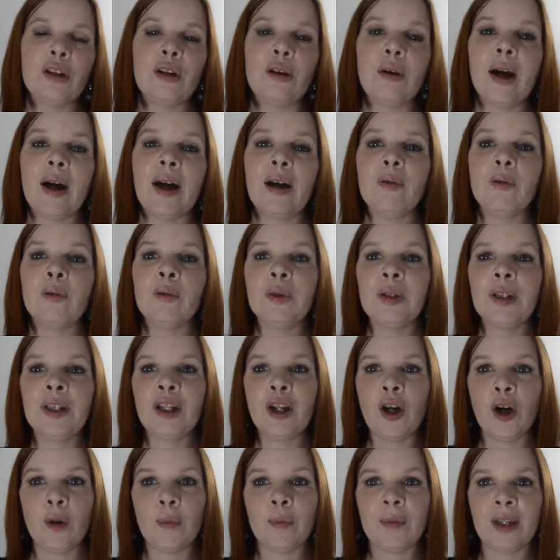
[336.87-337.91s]
So I
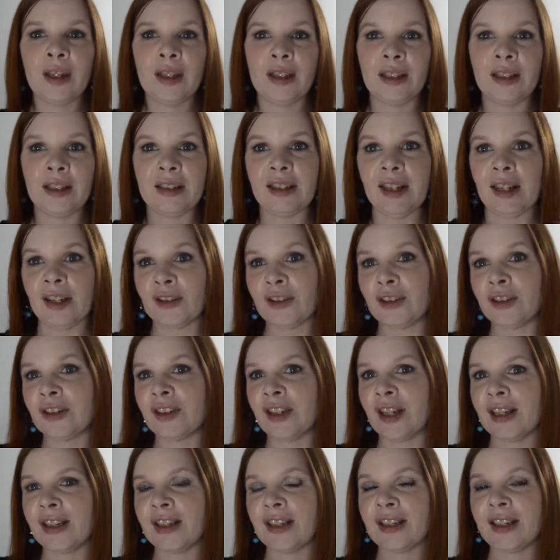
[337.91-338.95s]
really hope that these
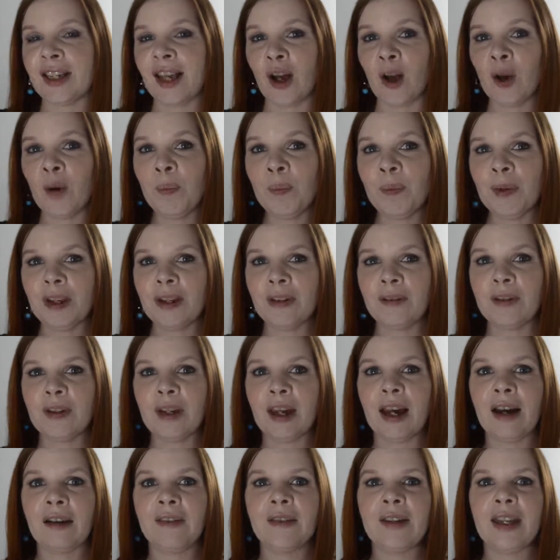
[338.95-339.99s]
exercises help. If you
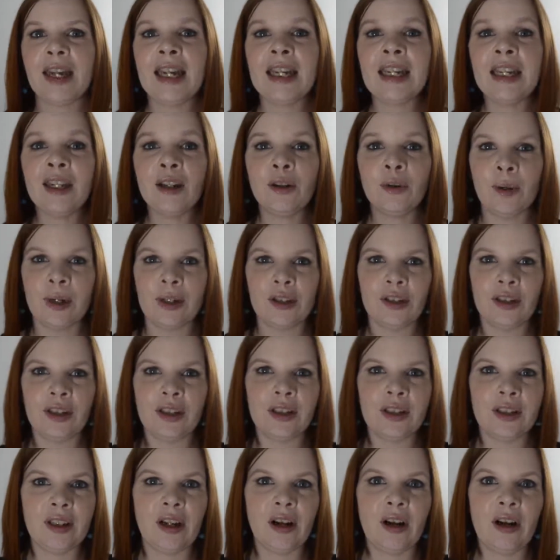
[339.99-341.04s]
have any
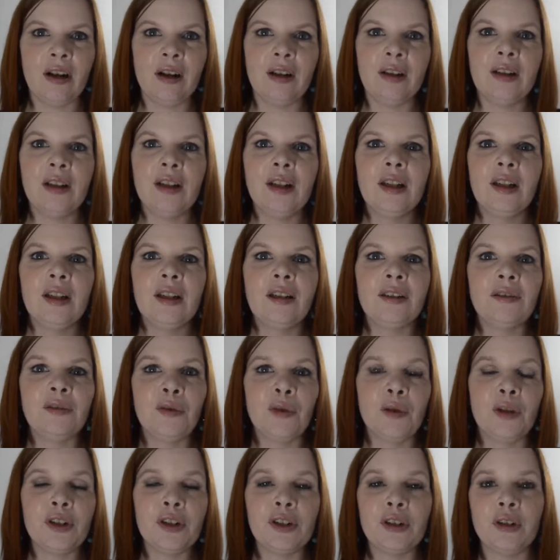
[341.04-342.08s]
questions at all, of
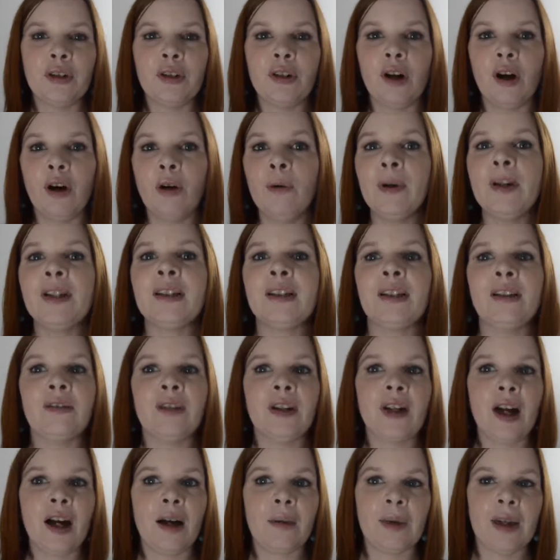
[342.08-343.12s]
course, you can always leave
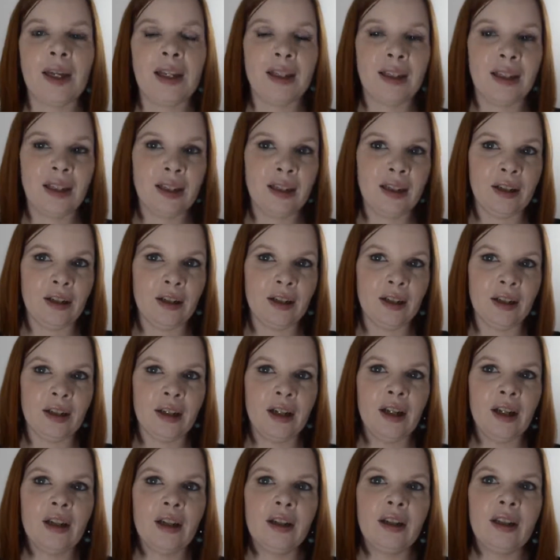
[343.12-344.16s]
a comment here,
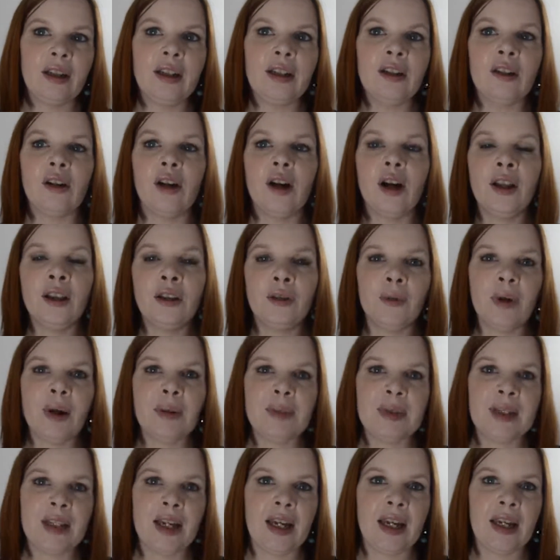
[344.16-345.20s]
either on the
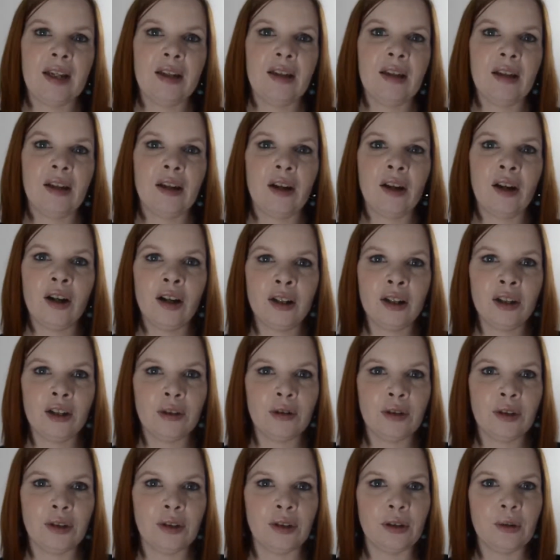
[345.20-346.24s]
website, on
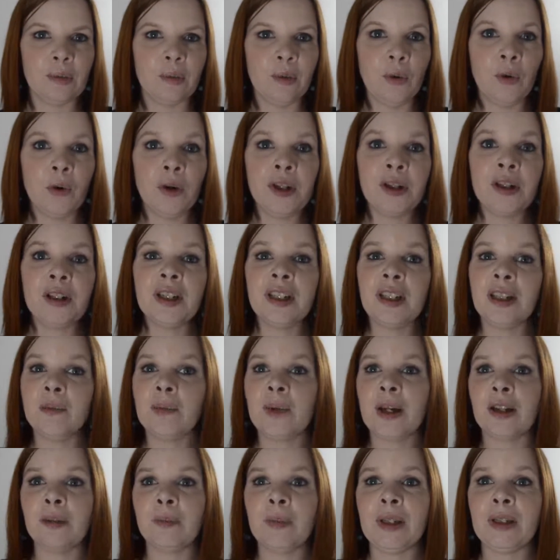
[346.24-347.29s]
YouTube, or you can
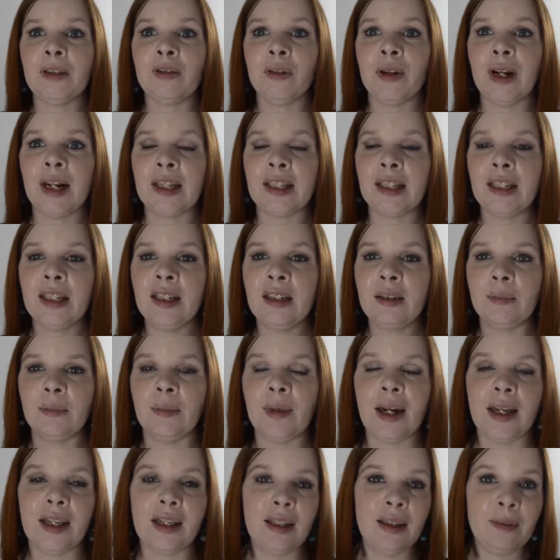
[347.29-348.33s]
email me directly.
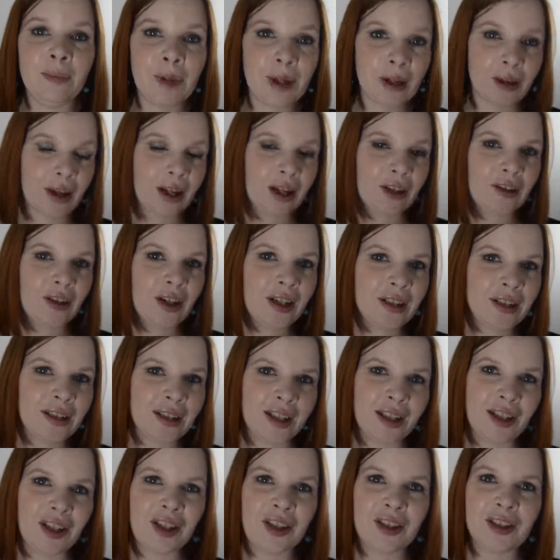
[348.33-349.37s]
My email address
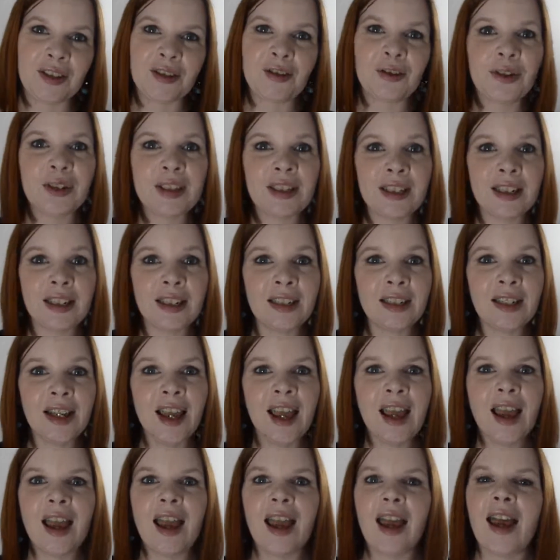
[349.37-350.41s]
is
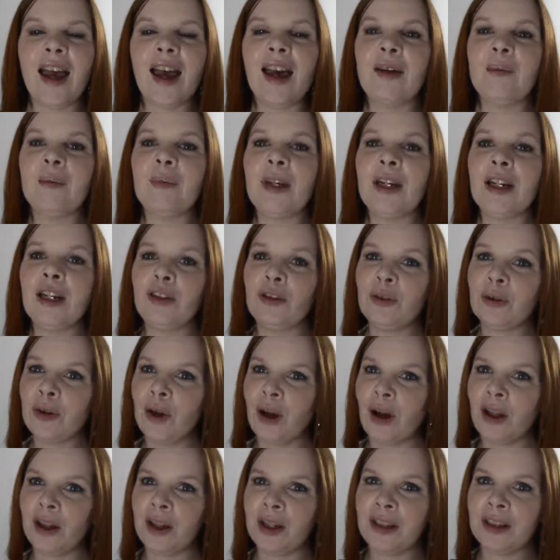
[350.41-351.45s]

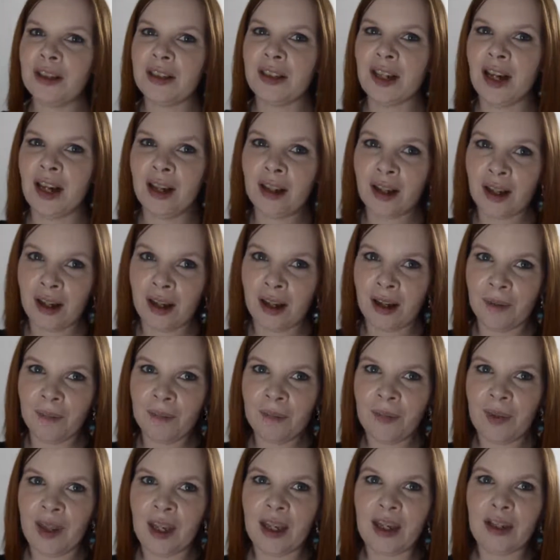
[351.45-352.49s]

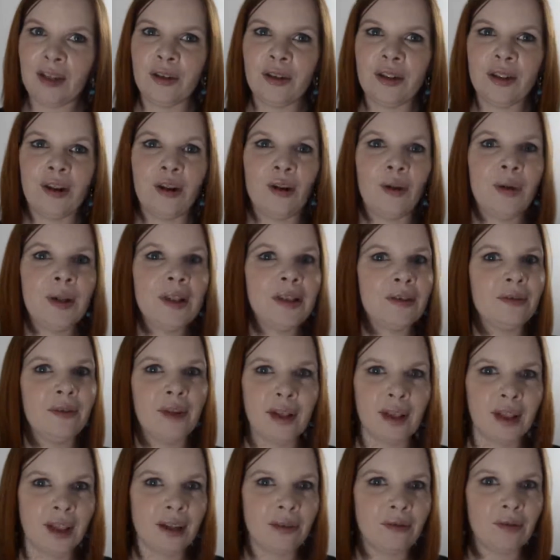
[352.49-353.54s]
kristen@manytruecallings.com, and you can always
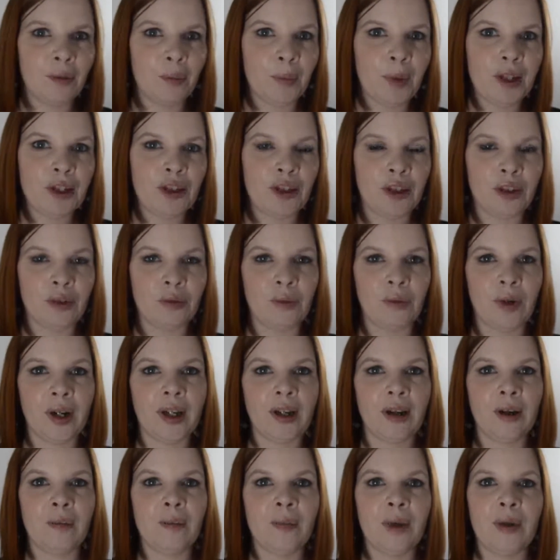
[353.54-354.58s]
find that information
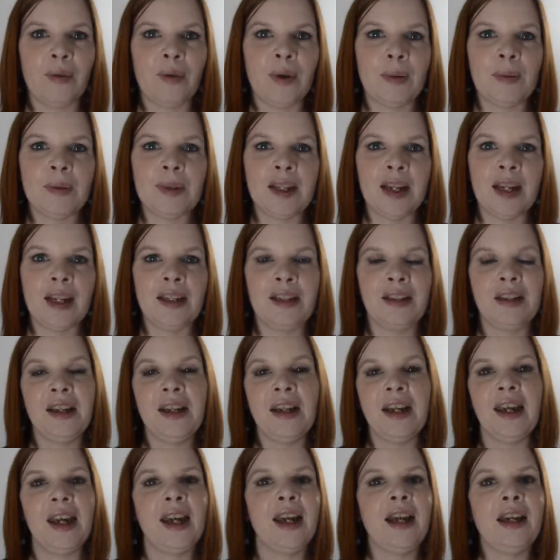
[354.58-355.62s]
right on my website
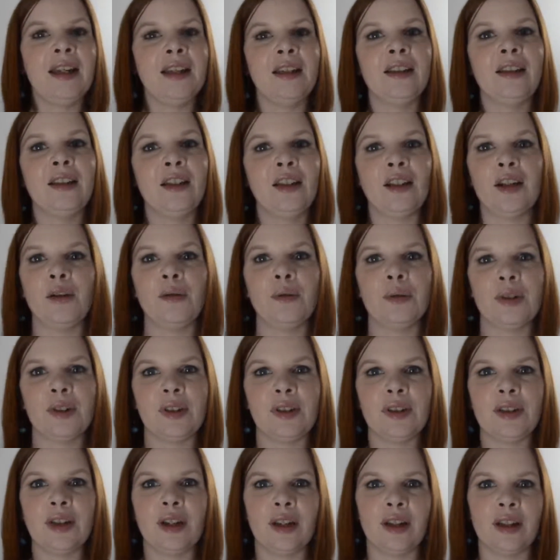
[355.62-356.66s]
and in the
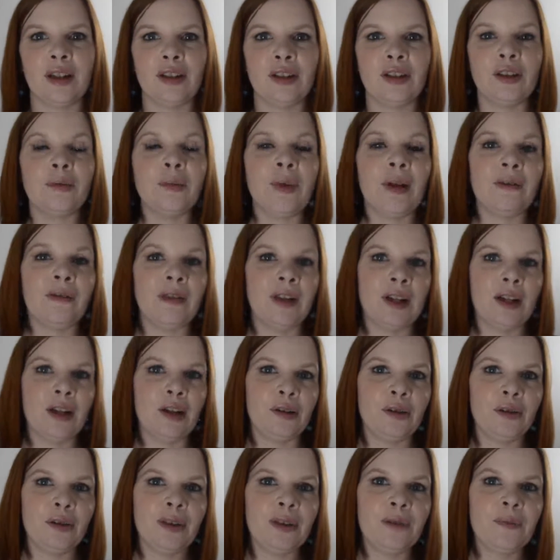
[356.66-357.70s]
notes to my
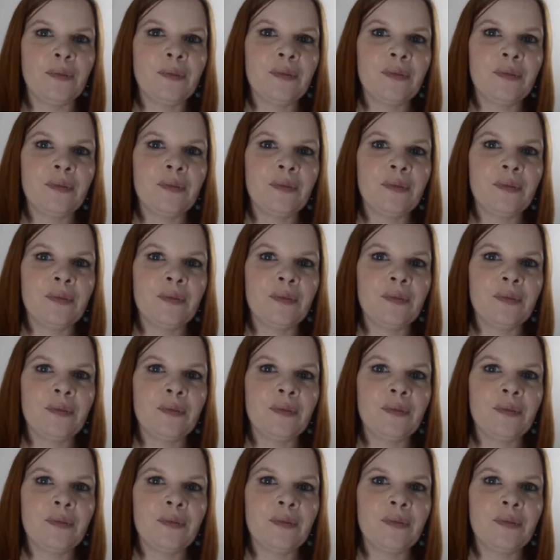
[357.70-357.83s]
videos.